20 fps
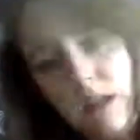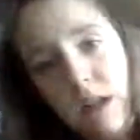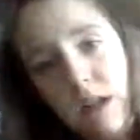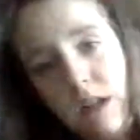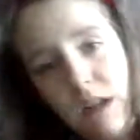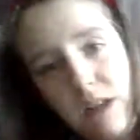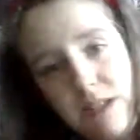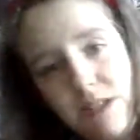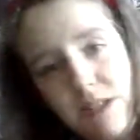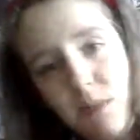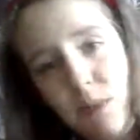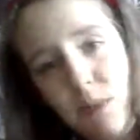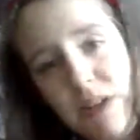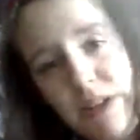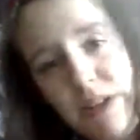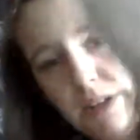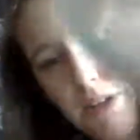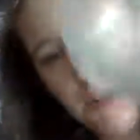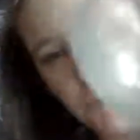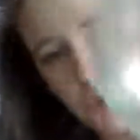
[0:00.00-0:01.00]
a
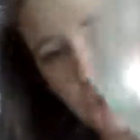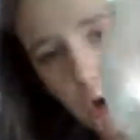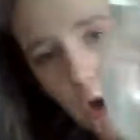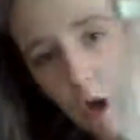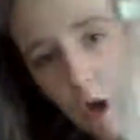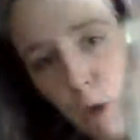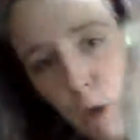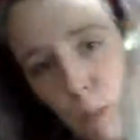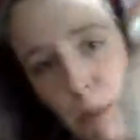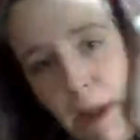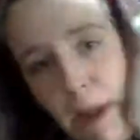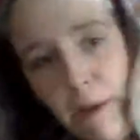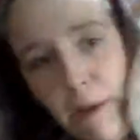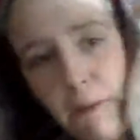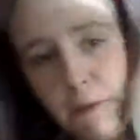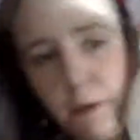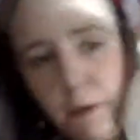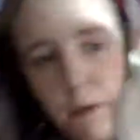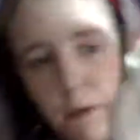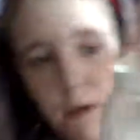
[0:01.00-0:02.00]
sweetening jar powder.